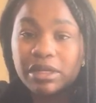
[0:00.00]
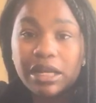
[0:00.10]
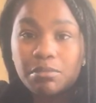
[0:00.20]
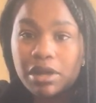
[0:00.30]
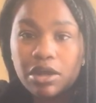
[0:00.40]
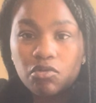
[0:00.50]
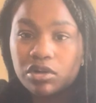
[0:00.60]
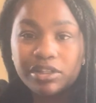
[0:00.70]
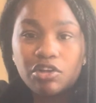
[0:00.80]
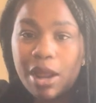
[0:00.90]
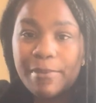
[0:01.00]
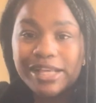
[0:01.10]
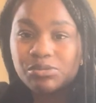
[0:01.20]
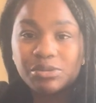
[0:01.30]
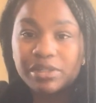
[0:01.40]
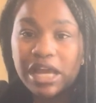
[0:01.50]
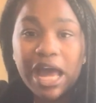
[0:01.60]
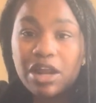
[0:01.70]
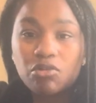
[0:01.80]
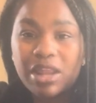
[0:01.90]
And I'm not going. You know how basements be.
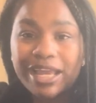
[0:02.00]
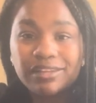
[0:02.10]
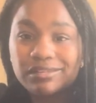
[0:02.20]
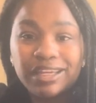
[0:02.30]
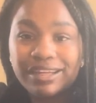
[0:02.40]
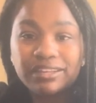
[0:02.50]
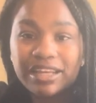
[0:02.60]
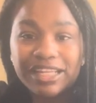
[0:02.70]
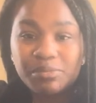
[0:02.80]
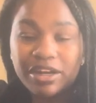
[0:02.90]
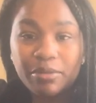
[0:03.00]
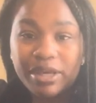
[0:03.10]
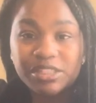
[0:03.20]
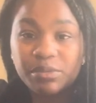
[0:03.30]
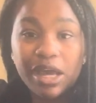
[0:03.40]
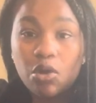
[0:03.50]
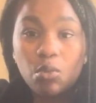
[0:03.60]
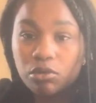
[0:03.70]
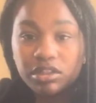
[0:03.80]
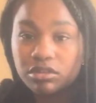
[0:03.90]
I don't like anything that's been in the basement. I don't
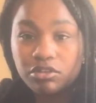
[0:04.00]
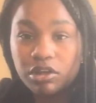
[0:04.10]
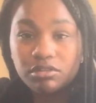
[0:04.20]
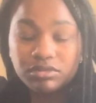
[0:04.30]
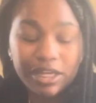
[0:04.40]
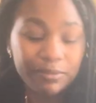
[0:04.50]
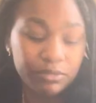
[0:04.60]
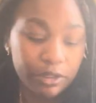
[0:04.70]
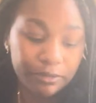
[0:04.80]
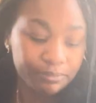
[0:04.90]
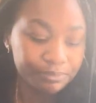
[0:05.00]
want it. You know, type no.